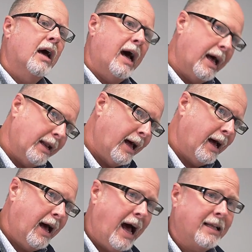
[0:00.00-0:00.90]
On
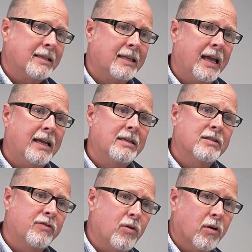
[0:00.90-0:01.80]
uh, hot
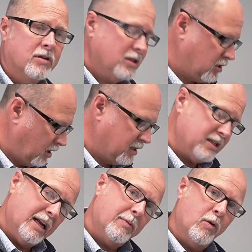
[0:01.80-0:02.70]
days, of course, it's going to
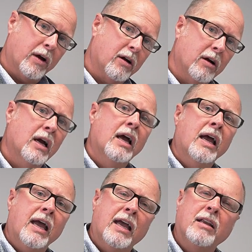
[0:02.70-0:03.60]
set up quicker.
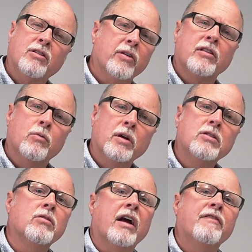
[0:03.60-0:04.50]
And during the
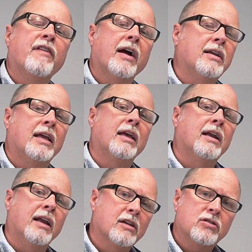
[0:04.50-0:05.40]
winter, I find I get
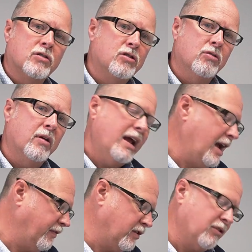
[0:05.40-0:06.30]
an extra two and a
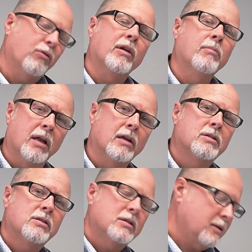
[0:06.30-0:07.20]
half to three
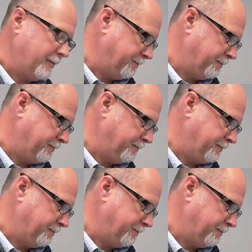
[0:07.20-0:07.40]
minutes.